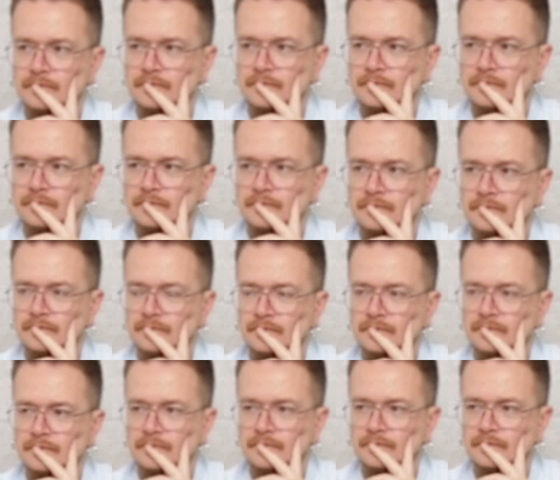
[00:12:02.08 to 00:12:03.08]

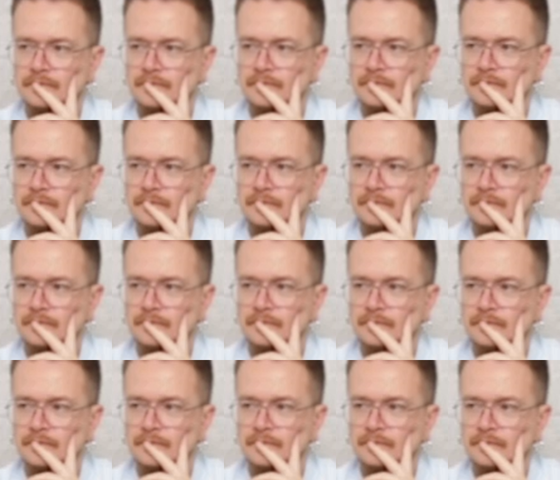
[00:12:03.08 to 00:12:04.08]

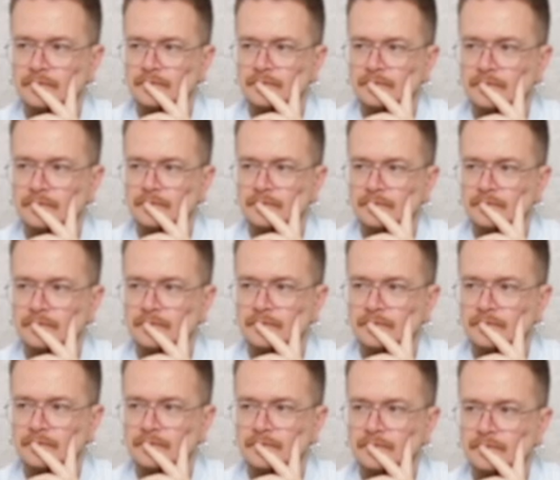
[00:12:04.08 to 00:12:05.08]

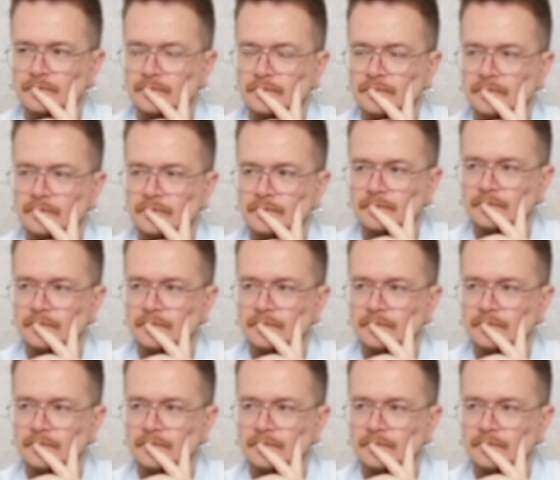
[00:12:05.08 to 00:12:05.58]
This person isn't speaking.